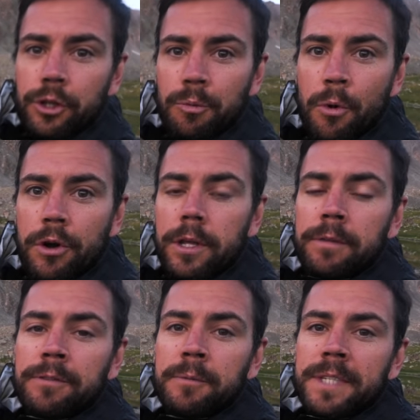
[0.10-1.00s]
Good morning
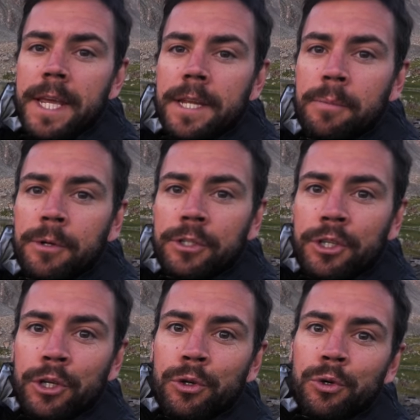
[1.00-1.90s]
from day number
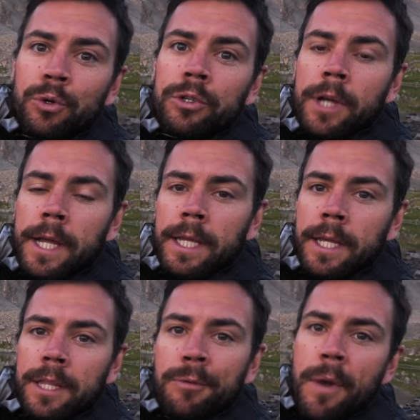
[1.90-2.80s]
two, trekking
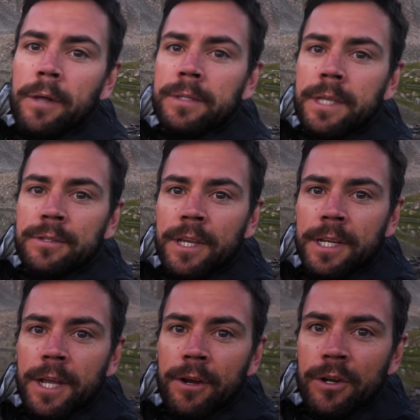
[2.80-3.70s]
in the mountains outside
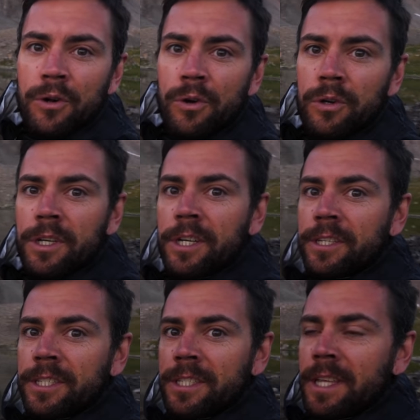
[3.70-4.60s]
of Karakol,
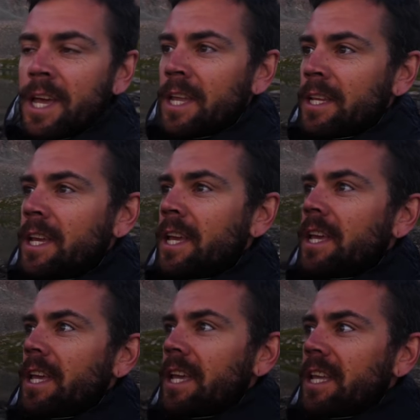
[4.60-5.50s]
Kyrgyzstan.
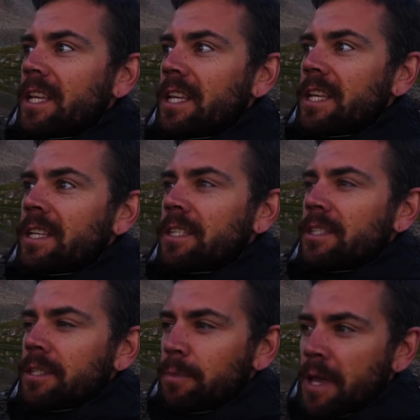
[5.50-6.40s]
It is
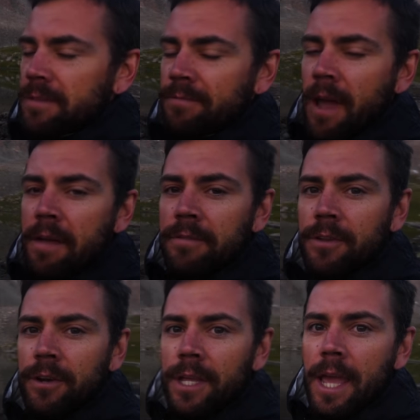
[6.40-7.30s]
just past
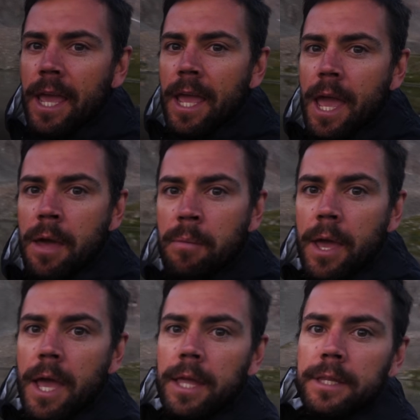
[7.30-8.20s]
5:30 a.m.
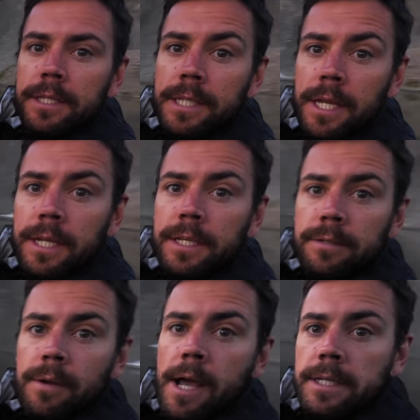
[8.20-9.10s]
and the sun
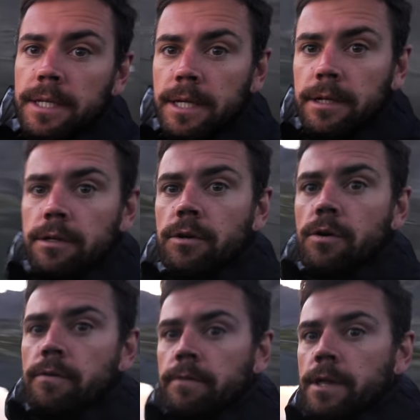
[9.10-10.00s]
is rising
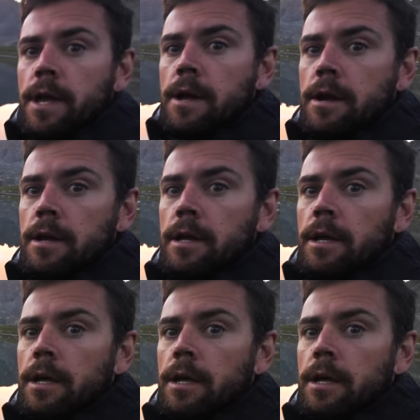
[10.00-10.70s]
over there.